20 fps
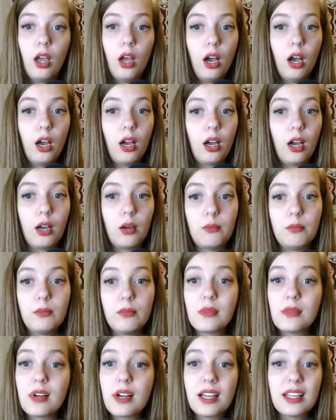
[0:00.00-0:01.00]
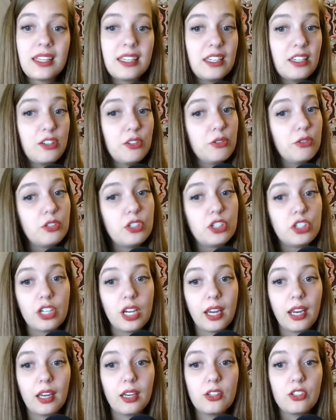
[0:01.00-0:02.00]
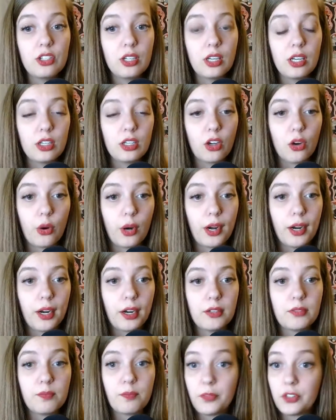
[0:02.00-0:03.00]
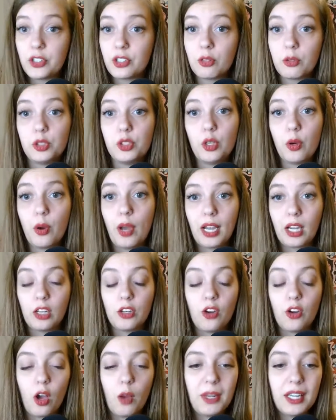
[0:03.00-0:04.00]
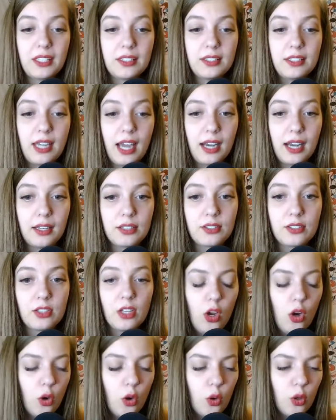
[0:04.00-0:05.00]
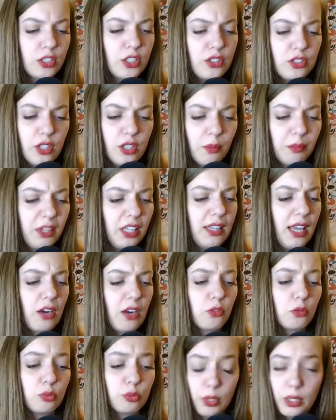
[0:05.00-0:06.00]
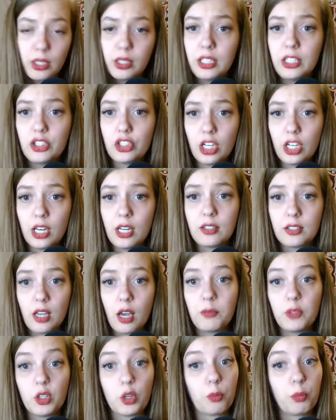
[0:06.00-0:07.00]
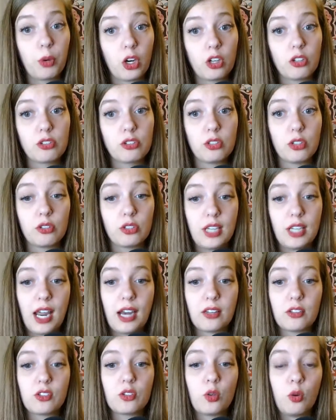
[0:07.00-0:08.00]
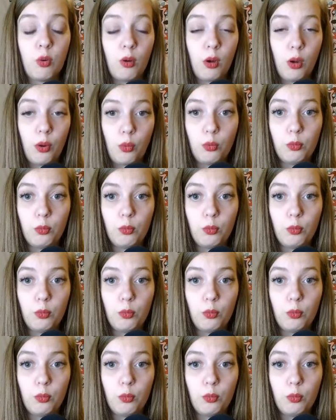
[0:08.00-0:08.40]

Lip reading: a huge change in your socioeconomic status, or just something that really shakes up your personal status quo.